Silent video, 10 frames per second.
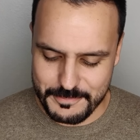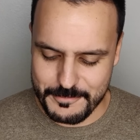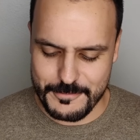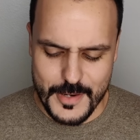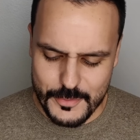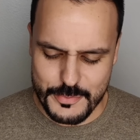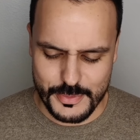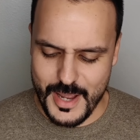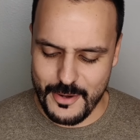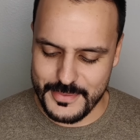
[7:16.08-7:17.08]
very
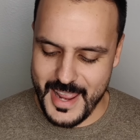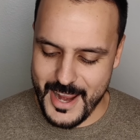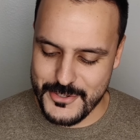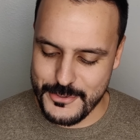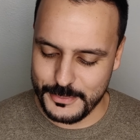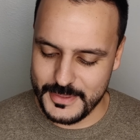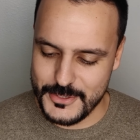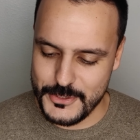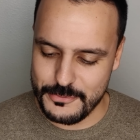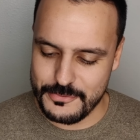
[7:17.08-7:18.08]
proud actually
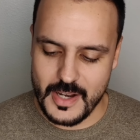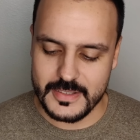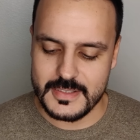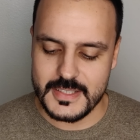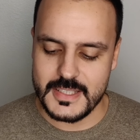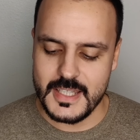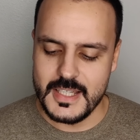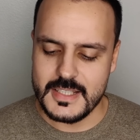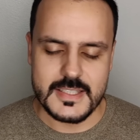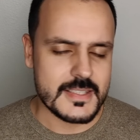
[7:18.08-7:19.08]
to finally
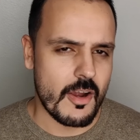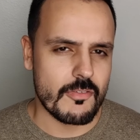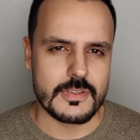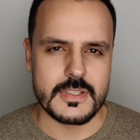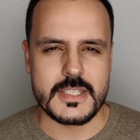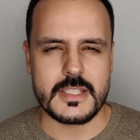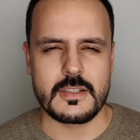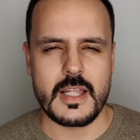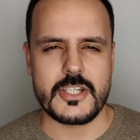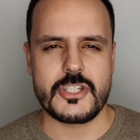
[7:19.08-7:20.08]
discover this
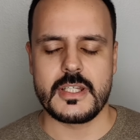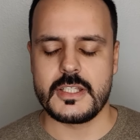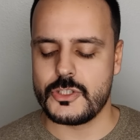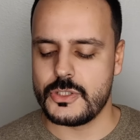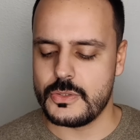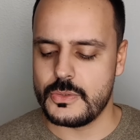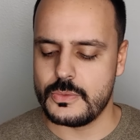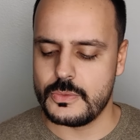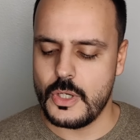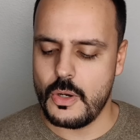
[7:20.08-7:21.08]
collection and
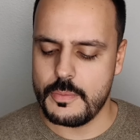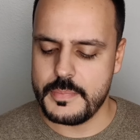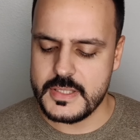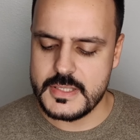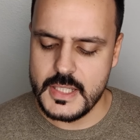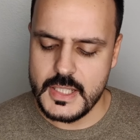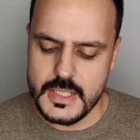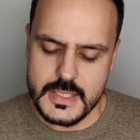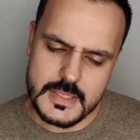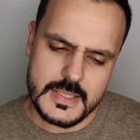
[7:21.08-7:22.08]
to go a bit
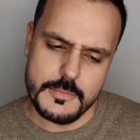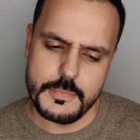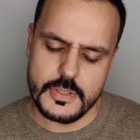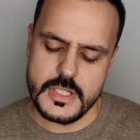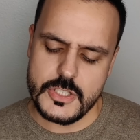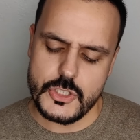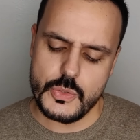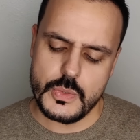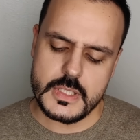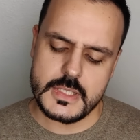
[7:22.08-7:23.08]
deeper
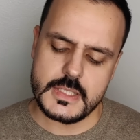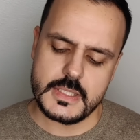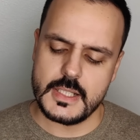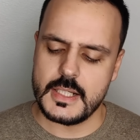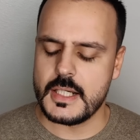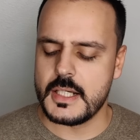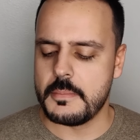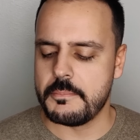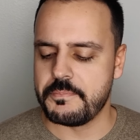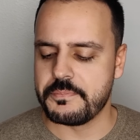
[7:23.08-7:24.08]
into it.
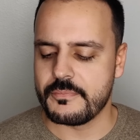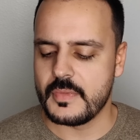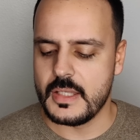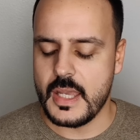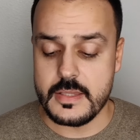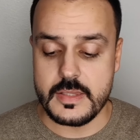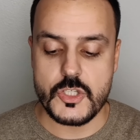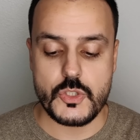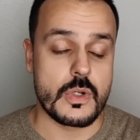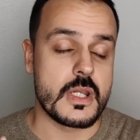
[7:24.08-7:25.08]
And
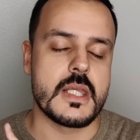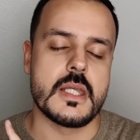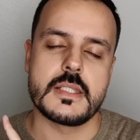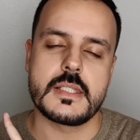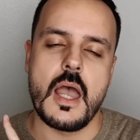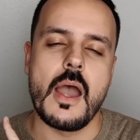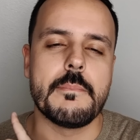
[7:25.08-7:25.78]
this one is a